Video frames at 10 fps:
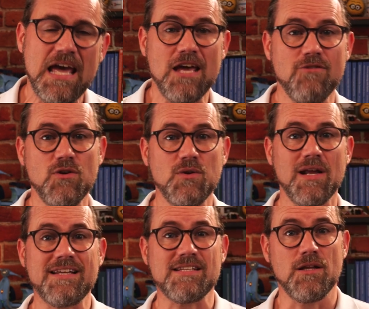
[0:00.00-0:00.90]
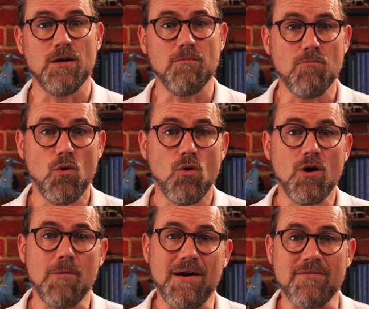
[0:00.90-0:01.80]
If you'd like to learn more
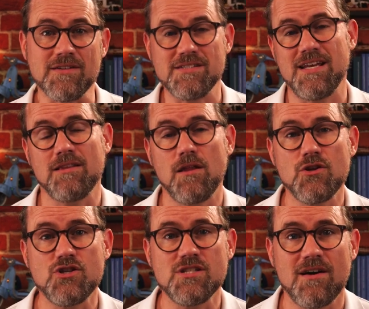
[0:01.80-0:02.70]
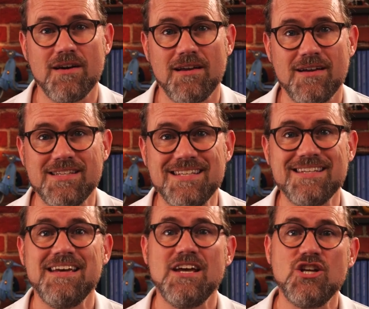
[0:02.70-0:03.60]
about the technologies highlighted,
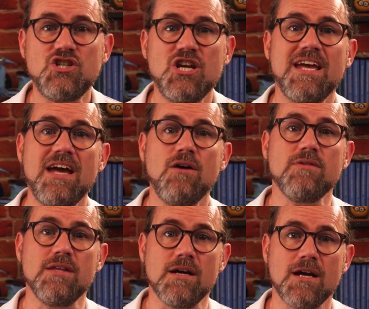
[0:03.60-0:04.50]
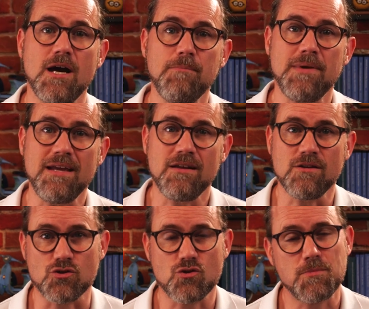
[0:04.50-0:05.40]
check out the accompanying
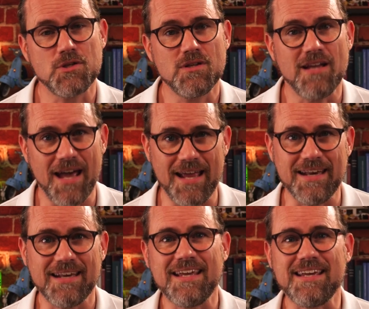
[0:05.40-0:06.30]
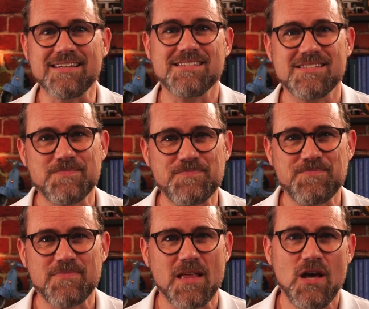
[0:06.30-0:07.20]
description and links.
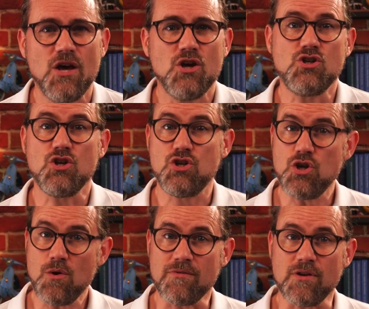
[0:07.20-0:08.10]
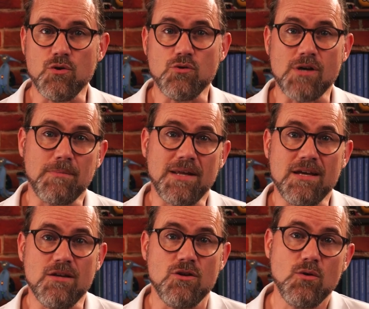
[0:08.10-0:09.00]
Should you have a news
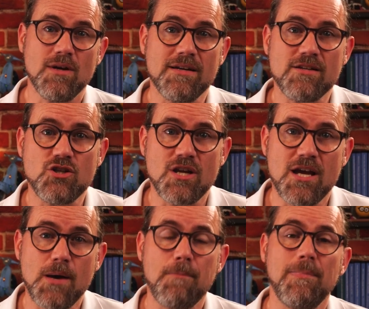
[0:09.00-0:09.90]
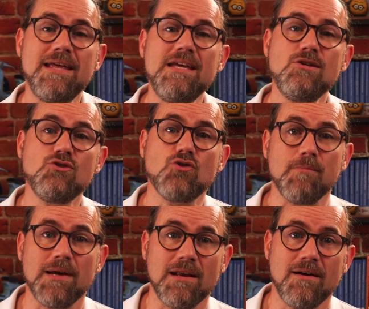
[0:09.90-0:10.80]
update you'd like to share, please drop
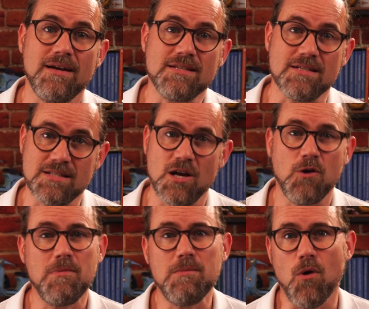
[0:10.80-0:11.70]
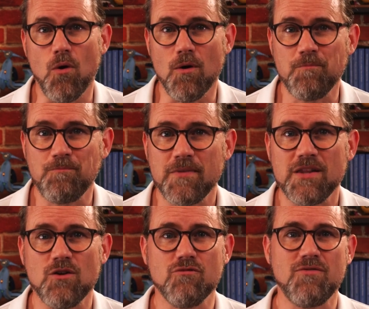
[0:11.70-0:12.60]
me a line to tell me more.
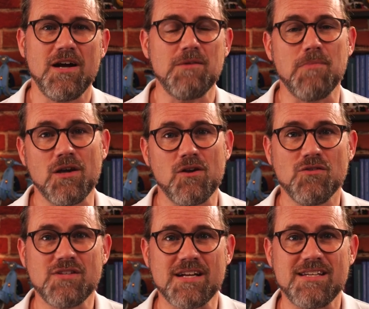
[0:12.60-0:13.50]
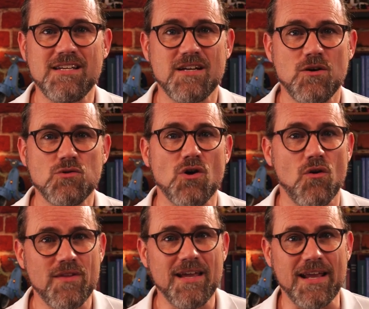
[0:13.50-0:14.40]
You'll find my contact details
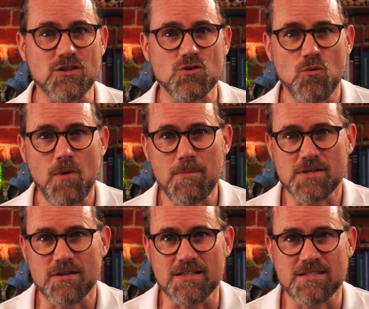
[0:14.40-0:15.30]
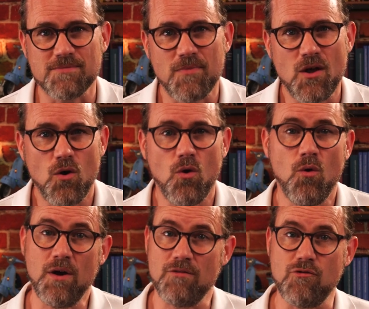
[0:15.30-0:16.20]
on the Elektor website,
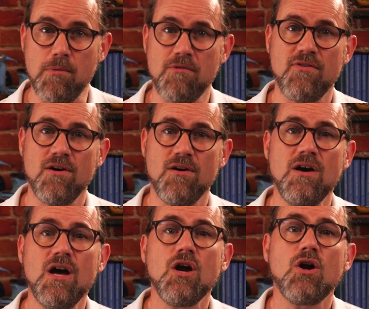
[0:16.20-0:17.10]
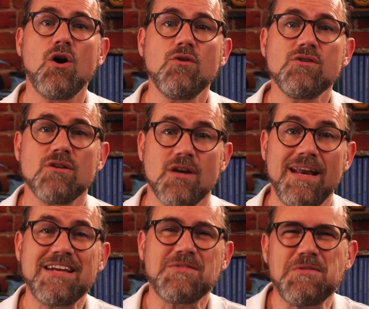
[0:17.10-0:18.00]
or if you prefer,
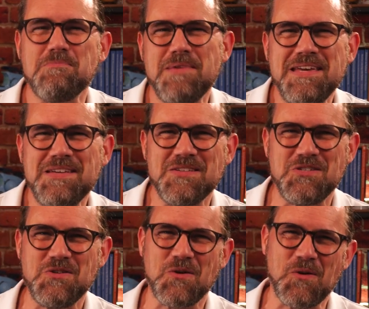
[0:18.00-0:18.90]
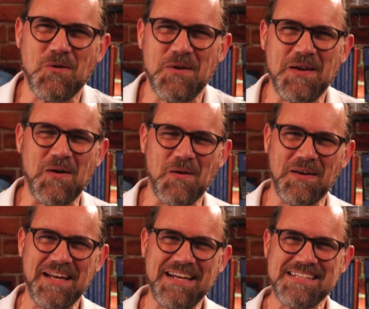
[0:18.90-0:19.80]
connect with me, Stuart Cording, on
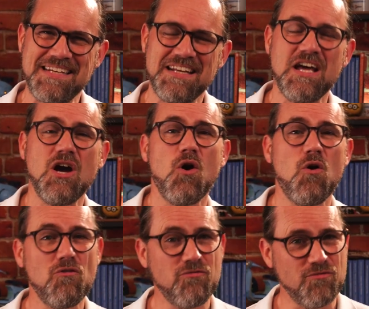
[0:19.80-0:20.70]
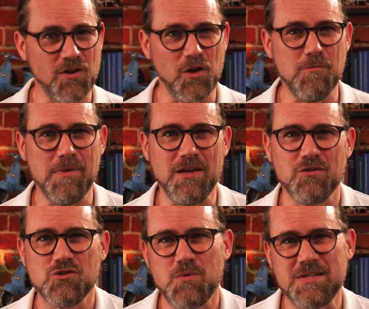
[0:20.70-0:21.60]
LinkedIn, or follow me
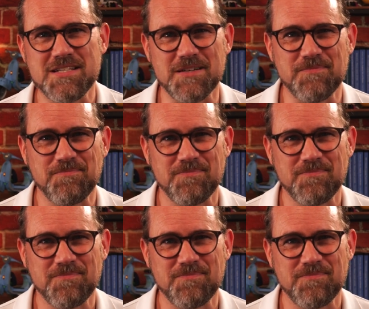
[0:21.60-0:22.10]
on Twitter.